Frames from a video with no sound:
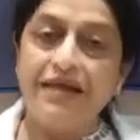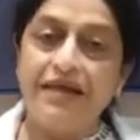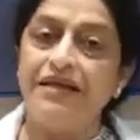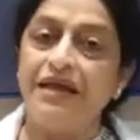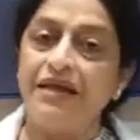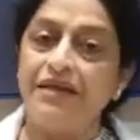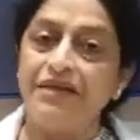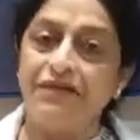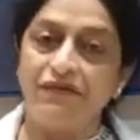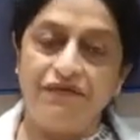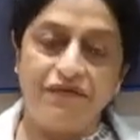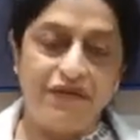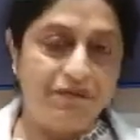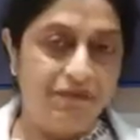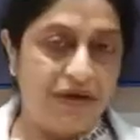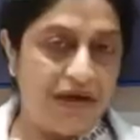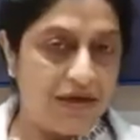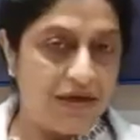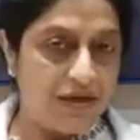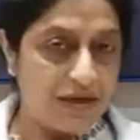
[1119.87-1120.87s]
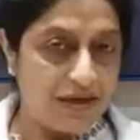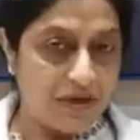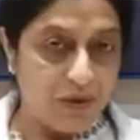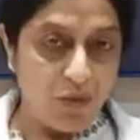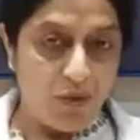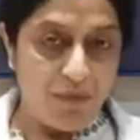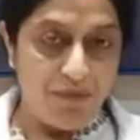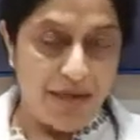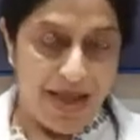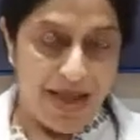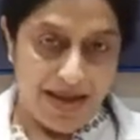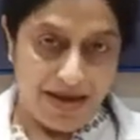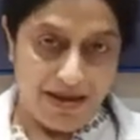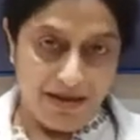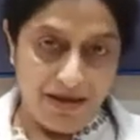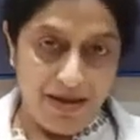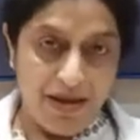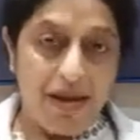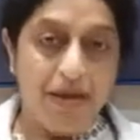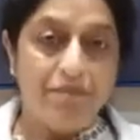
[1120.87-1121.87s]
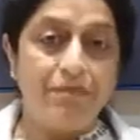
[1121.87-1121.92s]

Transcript: then the female can go back.